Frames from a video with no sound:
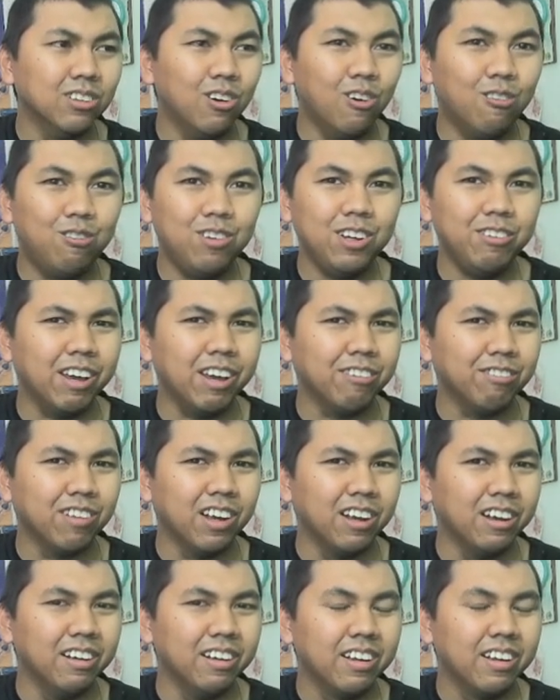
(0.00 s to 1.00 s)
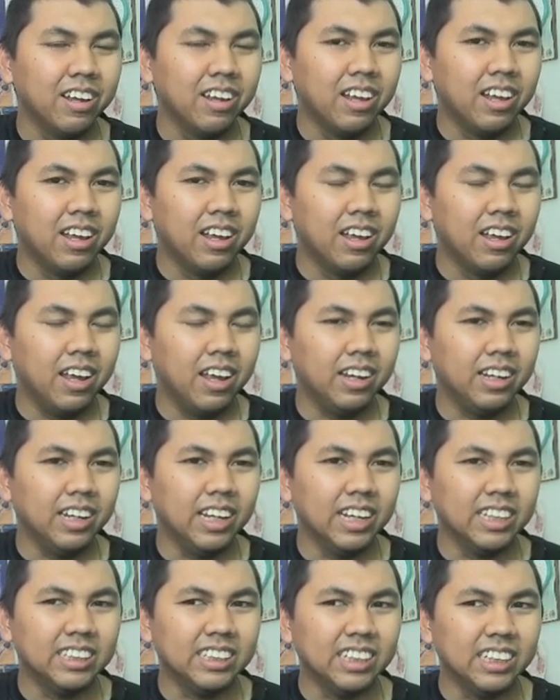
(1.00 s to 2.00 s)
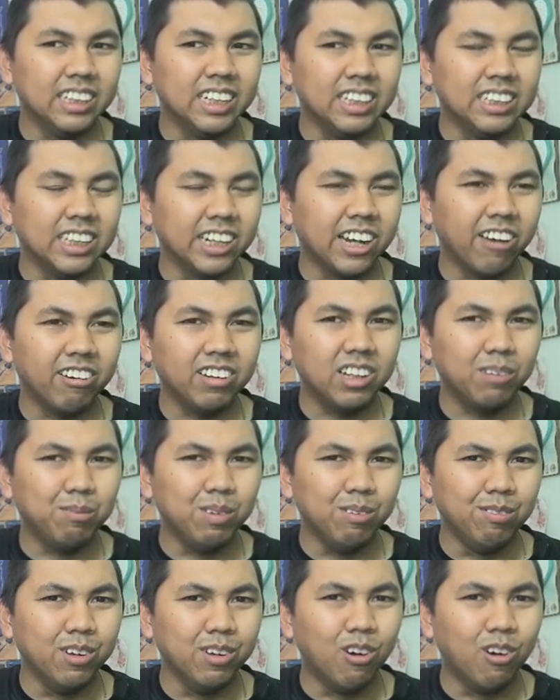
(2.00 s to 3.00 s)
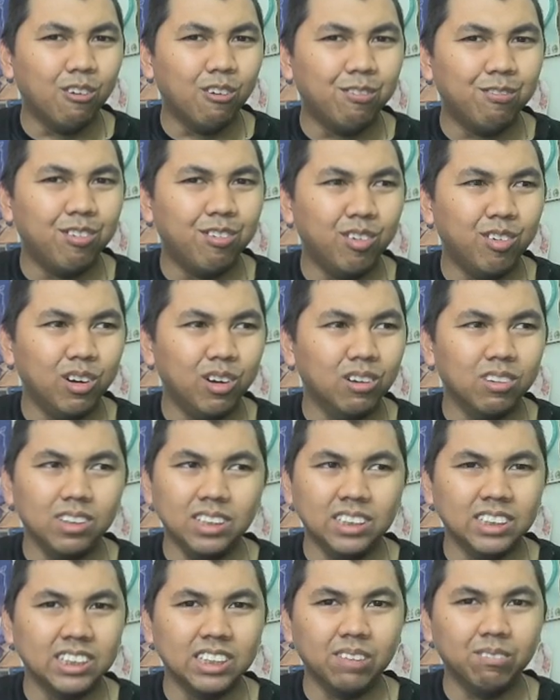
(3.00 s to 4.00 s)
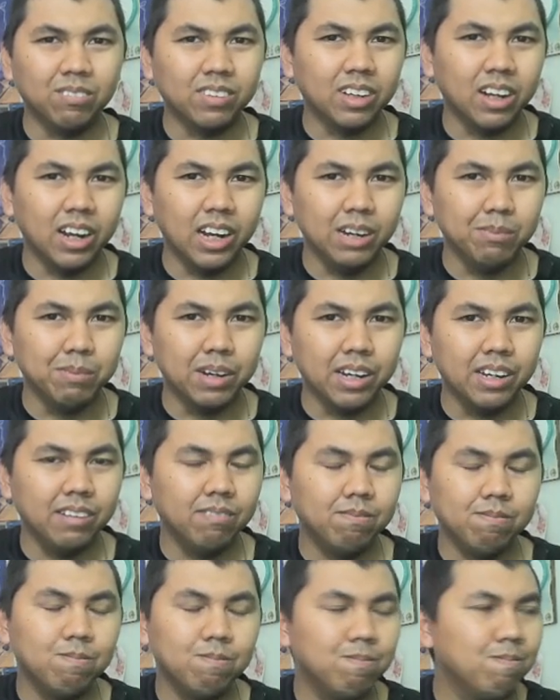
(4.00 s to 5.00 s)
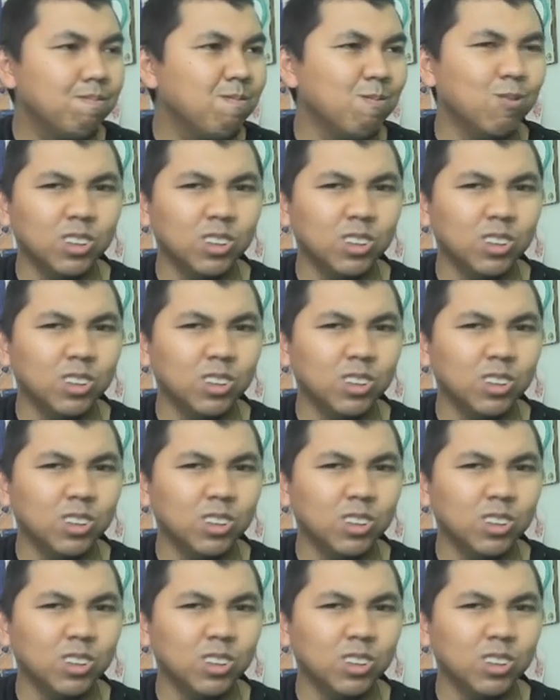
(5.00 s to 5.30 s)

Hopefully we have there's a character review of her in some kind, but we'll